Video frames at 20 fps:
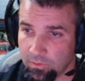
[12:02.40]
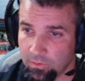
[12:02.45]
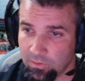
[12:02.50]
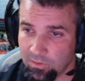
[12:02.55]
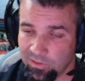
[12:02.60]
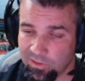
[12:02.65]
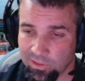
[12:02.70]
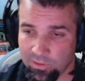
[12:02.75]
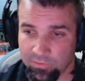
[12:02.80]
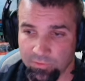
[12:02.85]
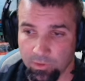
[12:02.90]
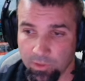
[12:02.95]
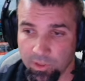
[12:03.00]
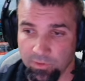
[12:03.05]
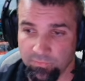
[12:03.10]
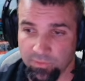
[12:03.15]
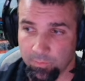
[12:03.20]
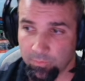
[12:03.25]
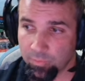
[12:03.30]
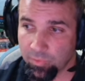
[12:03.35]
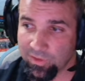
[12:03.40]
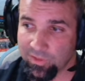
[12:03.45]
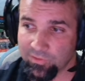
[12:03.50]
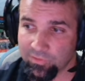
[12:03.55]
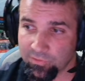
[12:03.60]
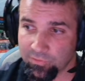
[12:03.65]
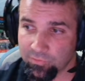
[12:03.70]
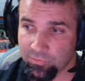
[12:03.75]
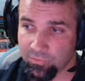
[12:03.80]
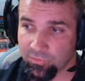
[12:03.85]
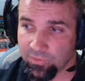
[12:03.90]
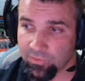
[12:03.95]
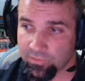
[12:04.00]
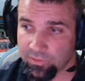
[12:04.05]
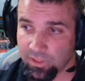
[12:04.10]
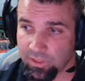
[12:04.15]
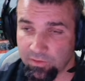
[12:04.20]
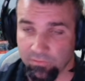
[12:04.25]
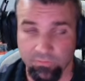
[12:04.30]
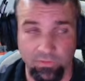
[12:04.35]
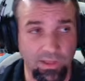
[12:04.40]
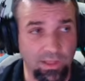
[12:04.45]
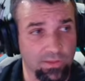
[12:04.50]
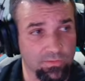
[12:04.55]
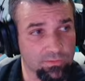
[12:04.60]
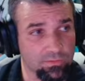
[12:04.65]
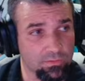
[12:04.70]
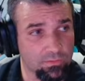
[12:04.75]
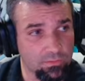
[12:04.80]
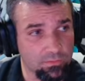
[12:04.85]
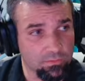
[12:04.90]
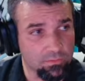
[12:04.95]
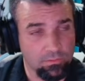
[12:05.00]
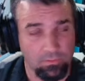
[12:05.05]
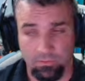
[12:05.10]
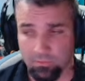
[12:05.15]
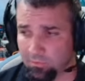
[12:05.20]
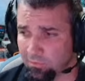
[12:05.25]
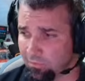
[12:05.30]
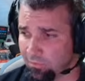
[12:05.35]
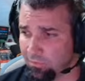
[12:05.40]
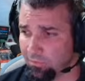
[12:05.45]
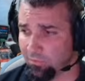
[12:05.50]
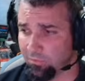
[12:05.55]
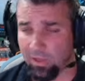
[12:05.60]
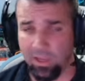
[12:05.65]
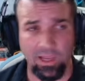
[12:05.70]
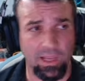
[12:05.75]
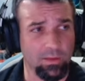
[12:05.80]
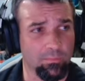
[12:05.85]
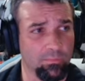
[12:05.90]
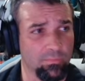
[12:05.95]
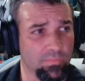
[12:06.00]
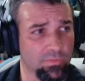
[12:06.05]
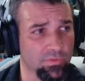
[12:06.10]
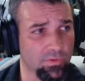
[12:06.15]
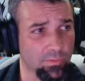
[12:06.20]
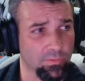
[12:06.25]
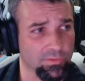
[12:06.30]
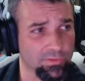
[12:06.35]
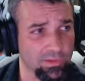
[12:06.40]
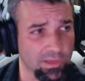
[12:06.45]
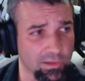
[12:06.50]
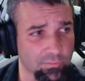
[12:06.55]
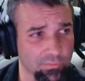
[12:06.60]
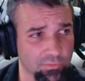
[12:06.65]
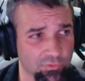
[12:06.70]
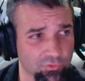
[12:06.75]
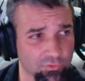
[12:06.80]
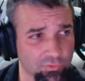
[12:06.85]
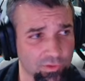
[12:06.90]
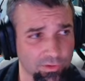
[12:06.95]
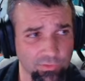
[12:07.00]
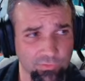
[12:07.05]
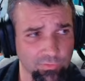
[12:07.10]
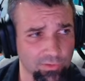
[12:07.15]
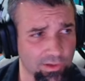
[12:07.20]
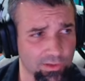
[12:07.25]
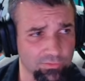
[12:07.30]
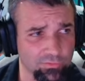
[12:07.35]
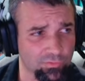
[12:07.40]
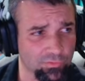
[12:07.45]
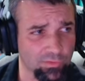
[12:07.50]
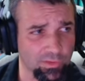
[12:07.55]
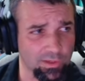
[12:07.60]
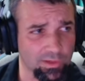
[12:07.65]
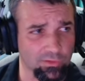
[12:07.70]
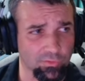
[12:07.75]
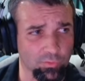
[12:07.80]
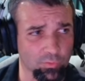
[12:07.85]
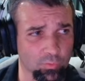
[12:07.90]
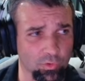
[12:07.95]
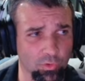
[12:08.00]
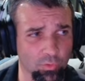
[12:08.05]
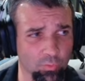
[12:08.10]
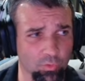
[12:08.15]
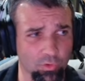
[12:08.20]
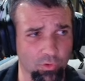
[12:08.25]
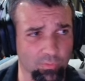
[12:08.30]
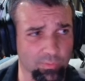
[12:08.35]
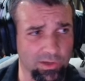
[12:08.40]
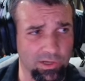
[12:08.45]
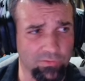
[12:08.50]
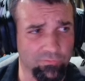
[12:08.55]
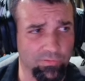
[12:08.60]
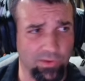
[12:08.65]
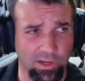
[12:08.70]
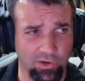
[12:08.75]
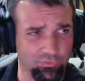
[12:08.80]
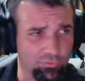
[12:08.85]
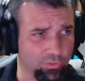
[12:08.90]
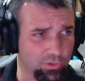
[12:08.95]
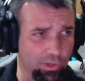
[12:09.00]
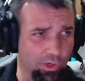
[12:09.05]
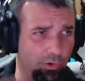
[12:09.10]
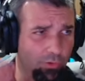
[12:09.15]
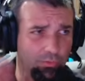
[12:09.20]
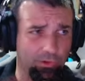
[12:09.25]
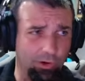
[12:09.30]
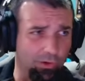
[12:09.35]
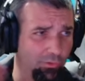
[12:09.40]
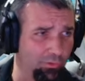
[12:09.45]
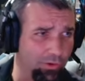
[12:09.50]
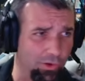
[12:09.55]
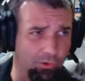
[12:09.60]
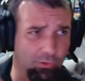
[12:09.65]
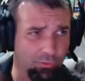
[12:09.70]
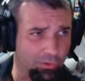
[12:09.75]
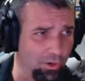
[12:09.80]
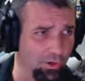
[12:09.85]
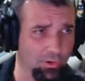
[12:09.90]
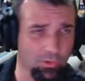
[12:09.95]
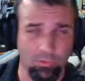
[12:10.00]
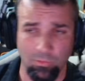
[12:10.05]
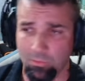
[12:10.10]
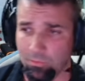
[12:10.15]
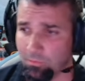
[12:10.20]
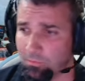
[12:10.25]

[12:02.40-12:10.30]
Okay, sorry if I'm blazing through this kind of fast. Time, it's always time constraints, right? Just like in the real world, manufacturing, go, go, go, go.